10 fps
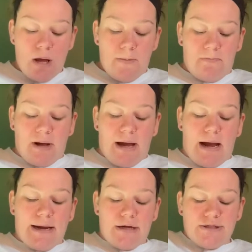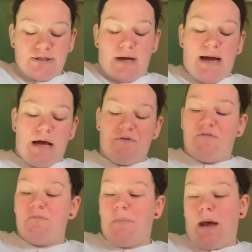But I also
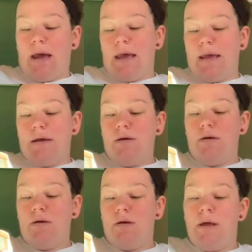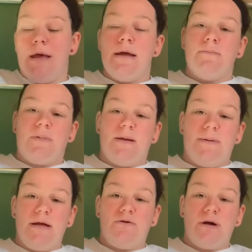have my
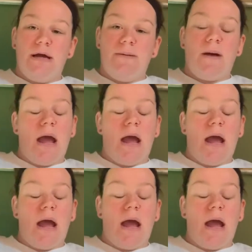BB cream.